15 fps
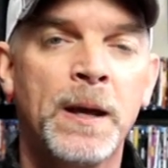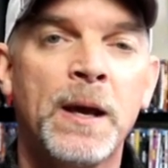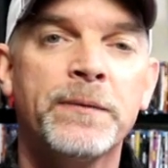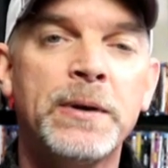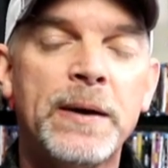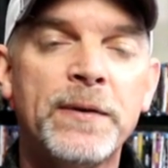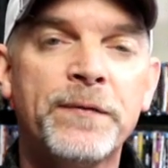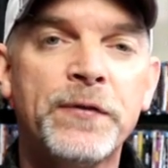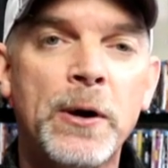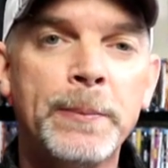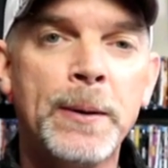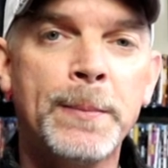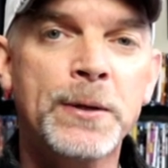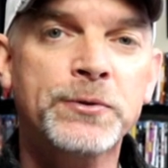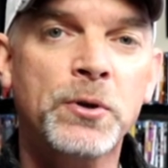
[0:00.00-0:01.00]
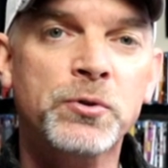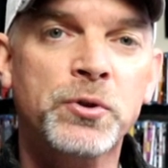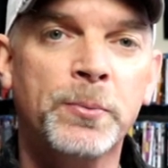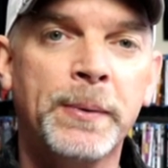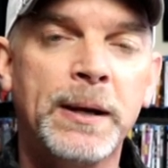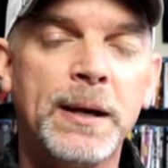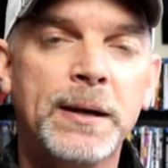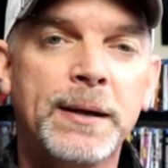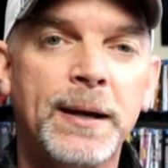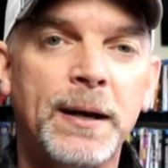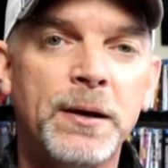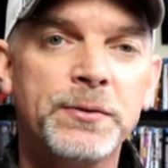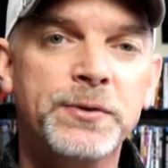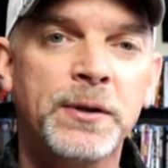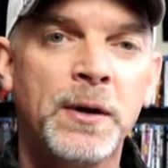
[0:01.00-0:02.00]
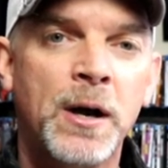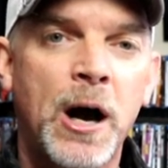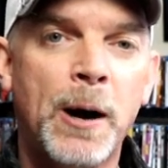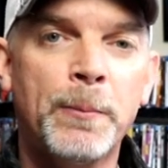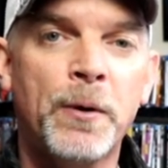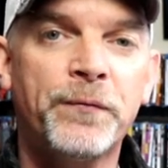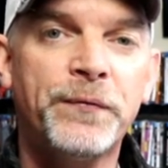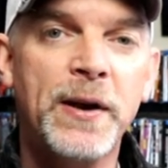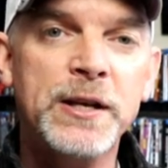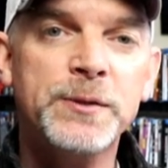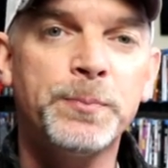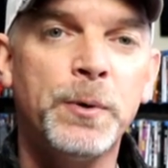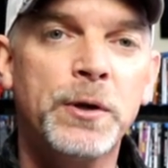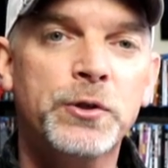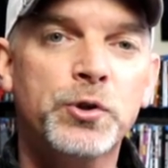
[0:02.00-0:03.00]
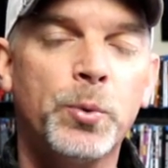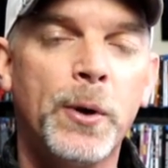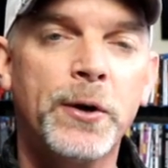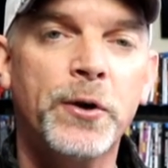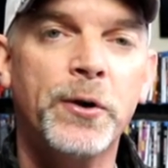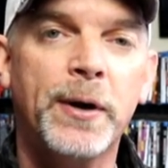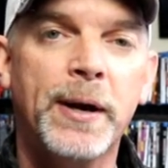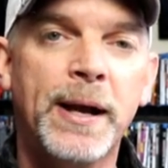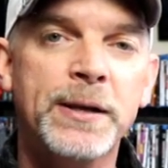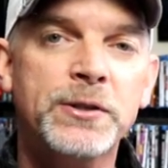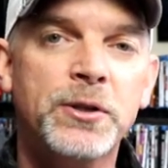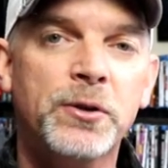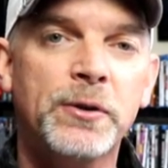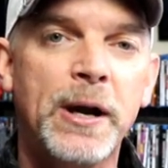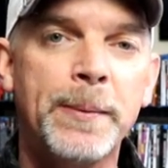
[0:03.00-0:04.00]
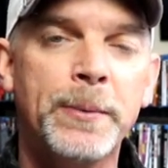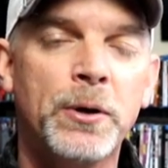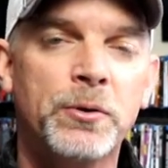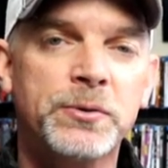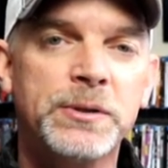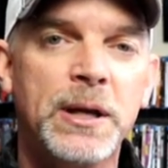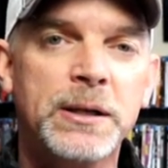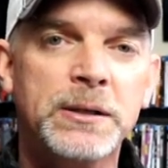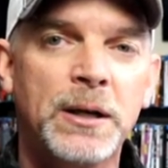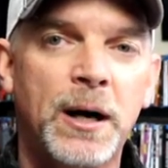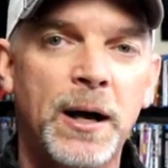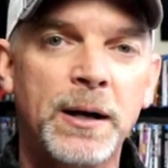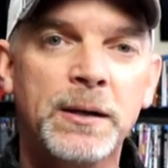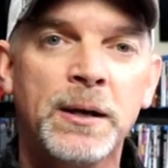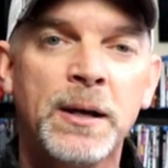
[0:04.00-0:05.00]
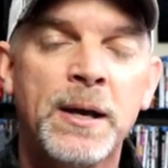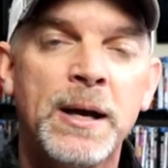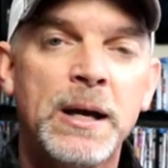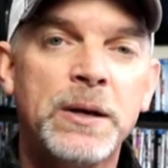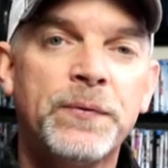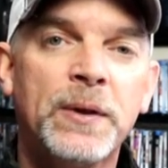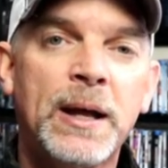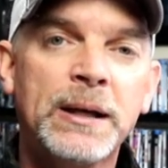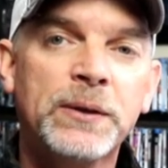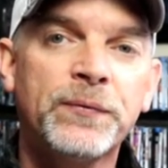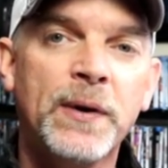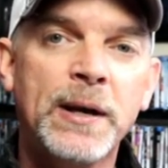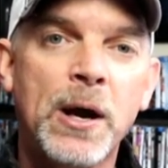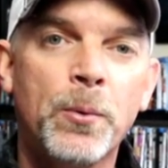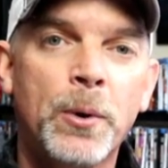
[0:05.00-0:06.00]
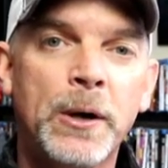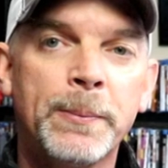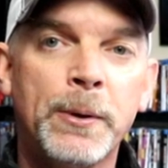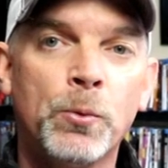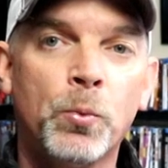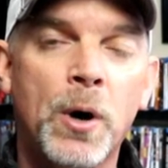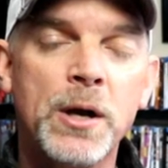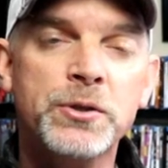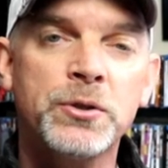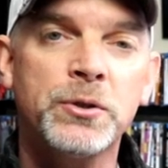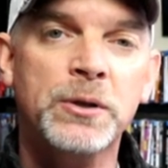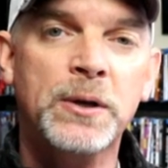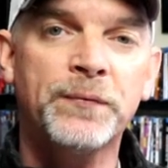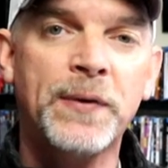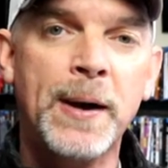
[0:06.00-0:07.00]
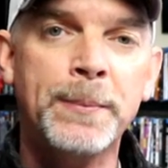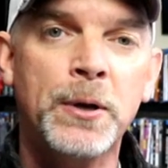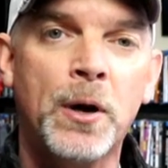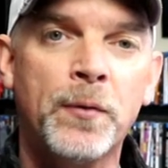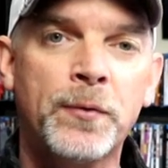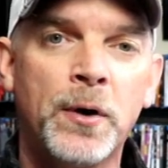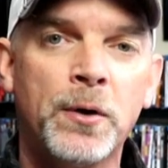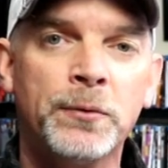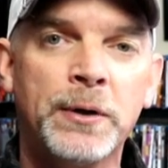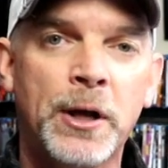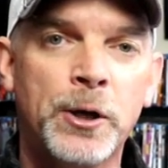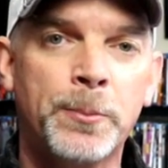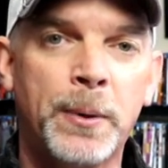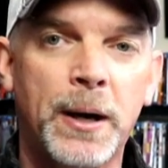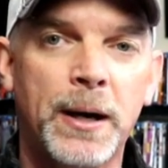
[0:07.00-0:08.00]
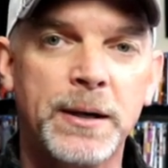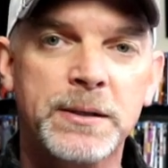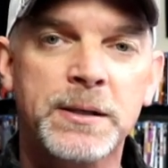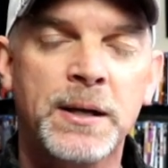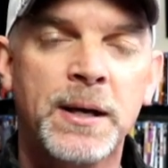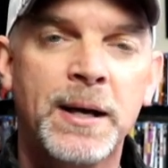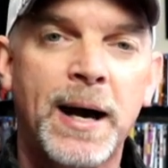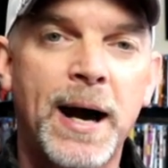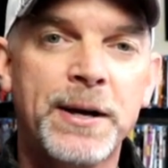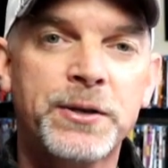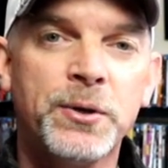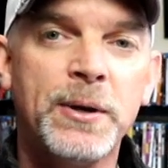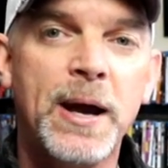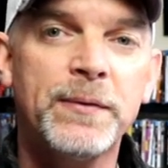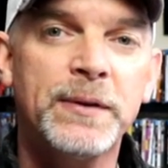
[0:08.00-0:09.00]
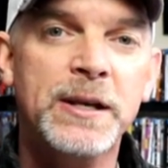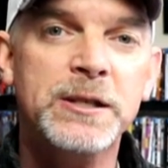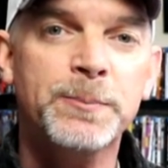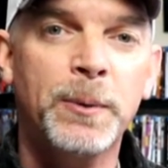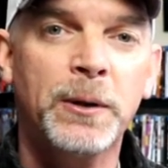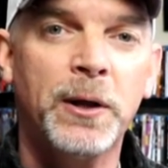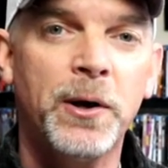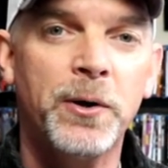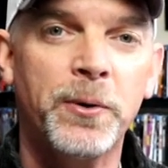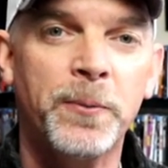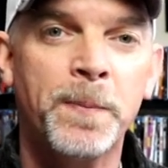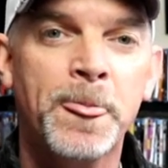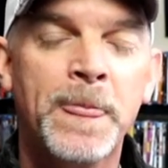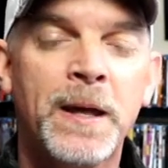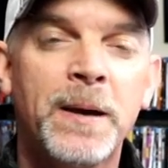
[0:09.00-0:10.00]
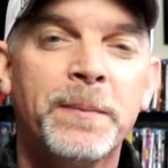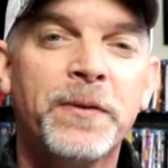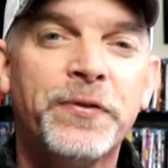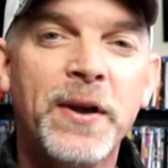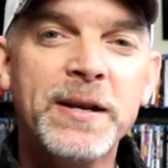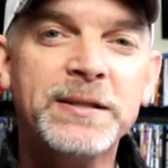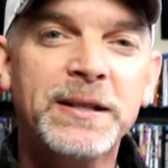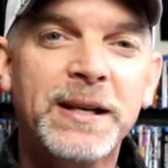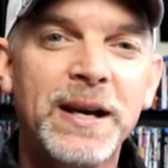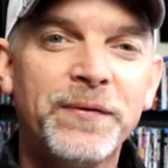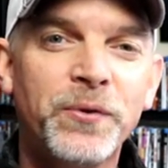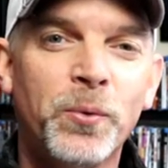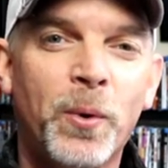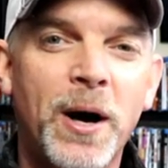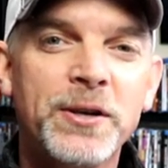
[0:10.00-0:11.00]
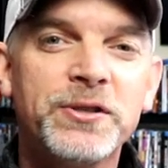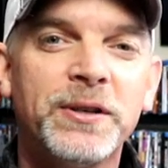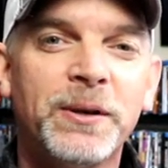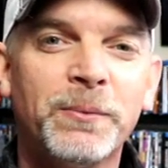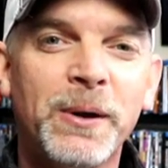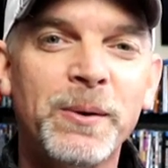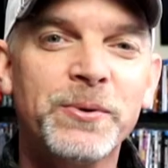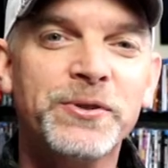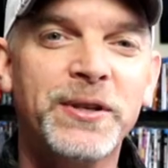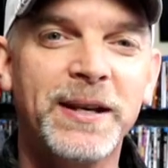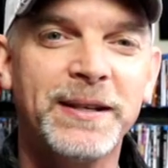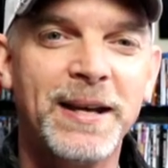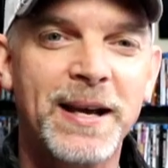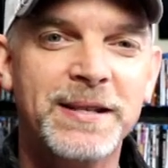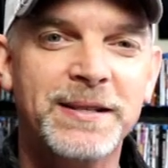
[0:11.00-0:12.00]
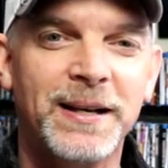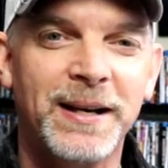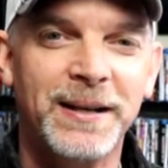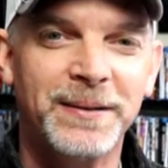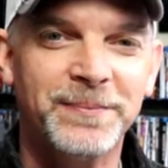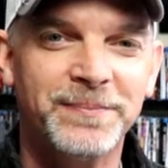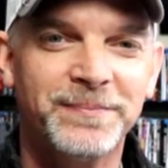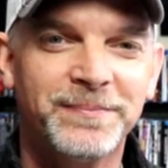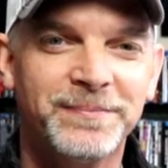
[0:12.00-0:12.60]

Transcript: If you haven't found me on my social media accounts, I'm on Facebook, Twitter, Instagram, and on TikTok. And if you'd like to find out what I've been watching, you can find me over on Letterboxd. I do have links below. But thanks again for watching, and we will see you next time.